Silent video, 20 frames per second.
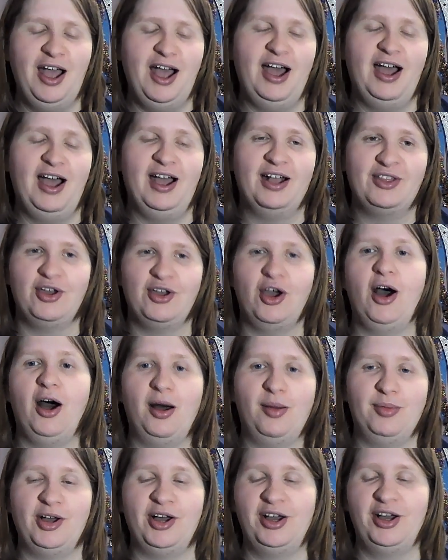uh,
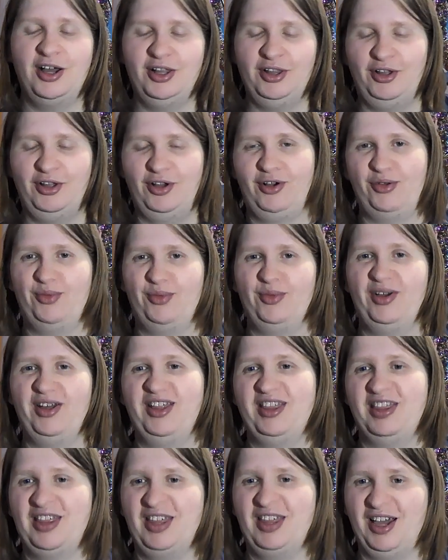Tama along
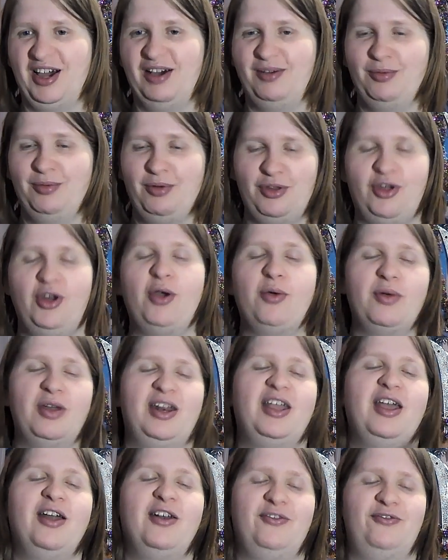with, uh, well, she
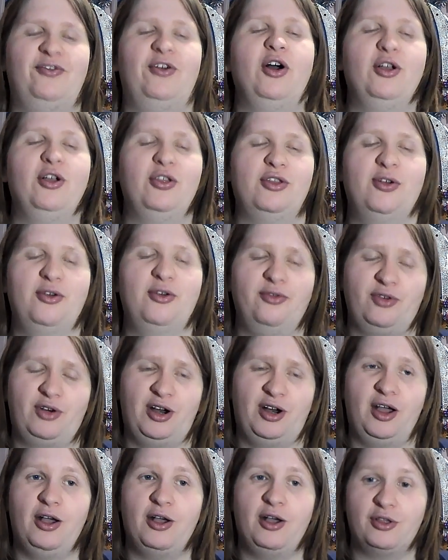already kind of fawns
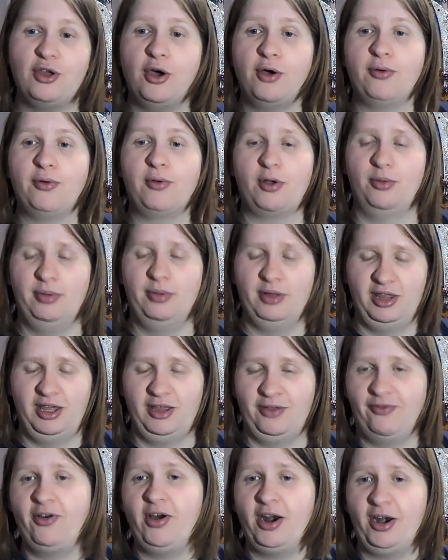over uh, Toko, but
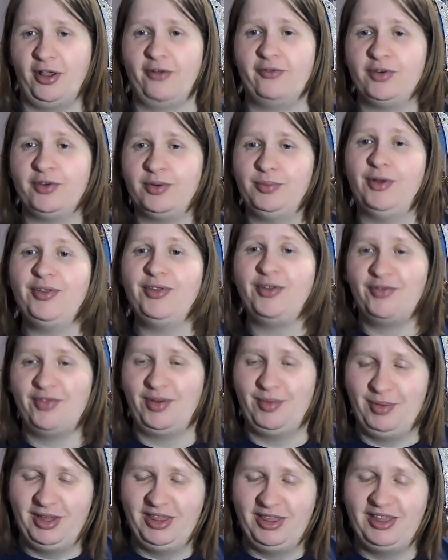like fawning over both of
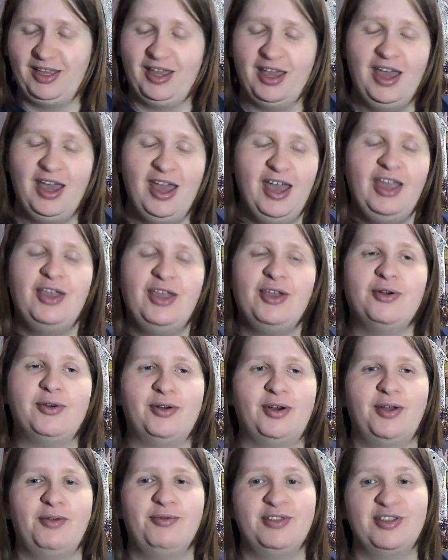them. I think
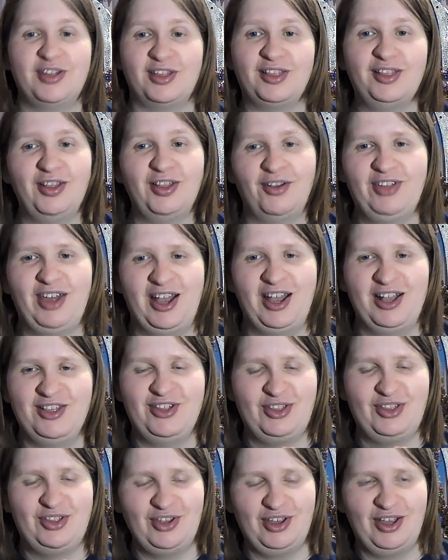Hiyori would just love that and
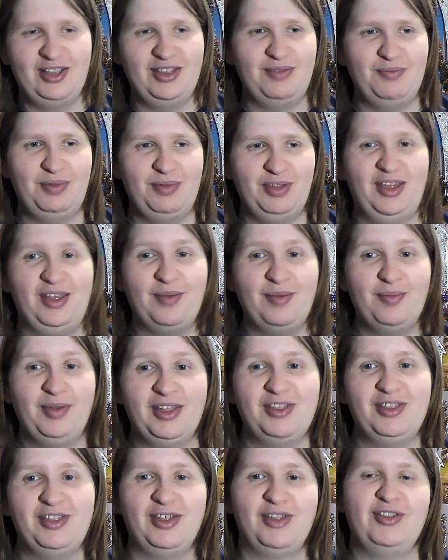just to get to be like a
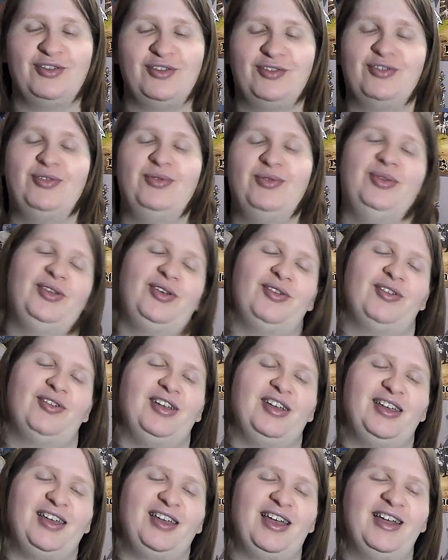big sister to a
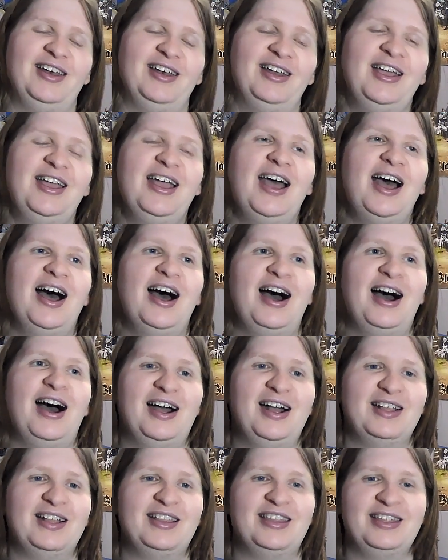degree again
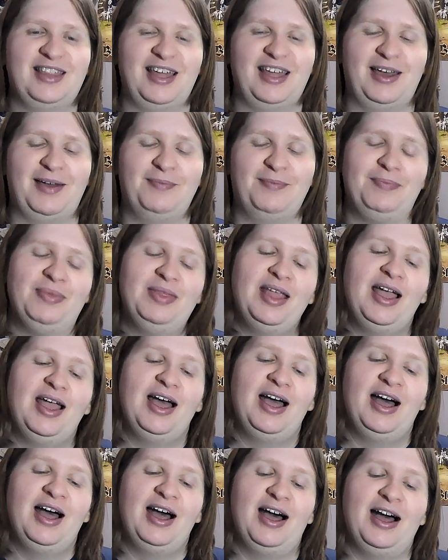uh, to them.
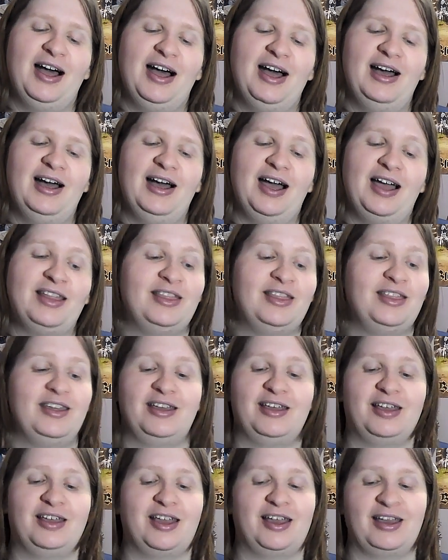Uh, I
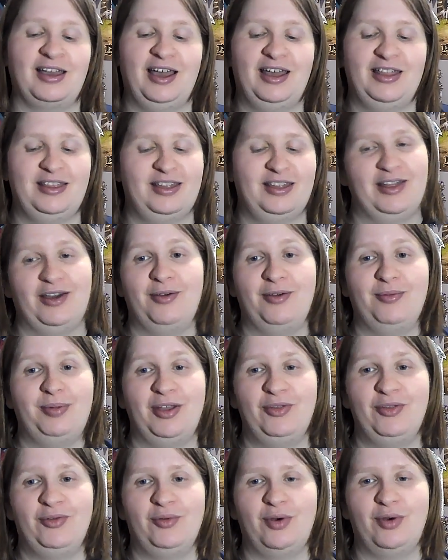think I think that would be
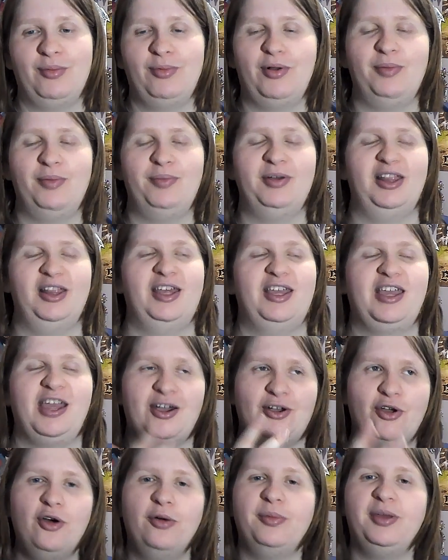adorable. But like,
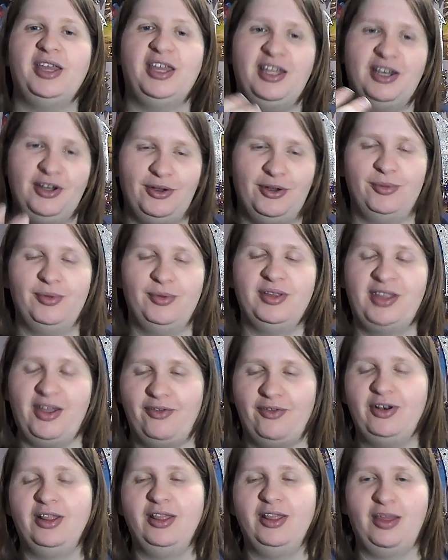yeah, Koma Inu would
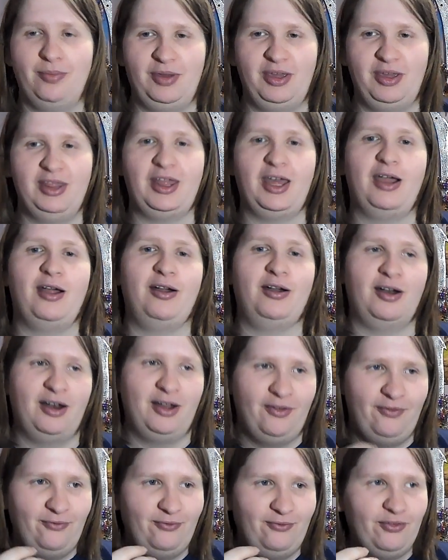definitely be there
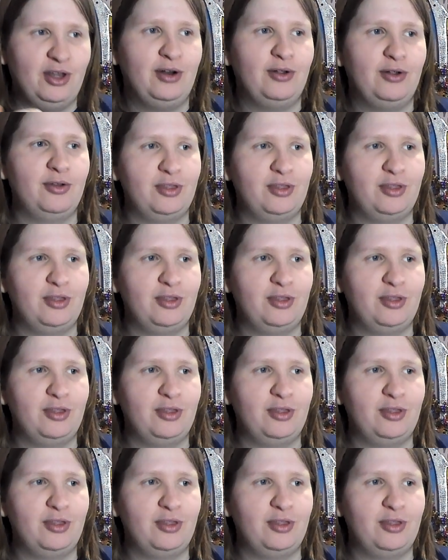if, you know,